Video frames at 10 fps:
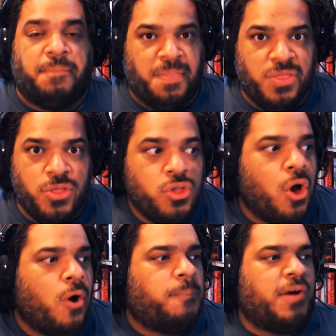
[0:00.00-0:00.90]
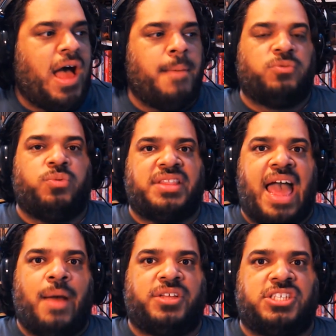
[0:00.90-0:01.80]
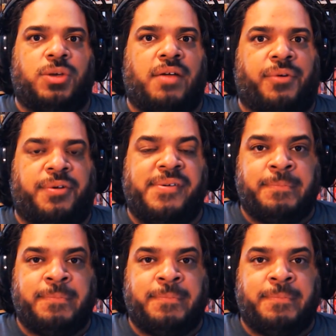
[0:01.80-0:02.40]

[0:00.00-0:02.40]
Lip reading: No problems with that whatsoever.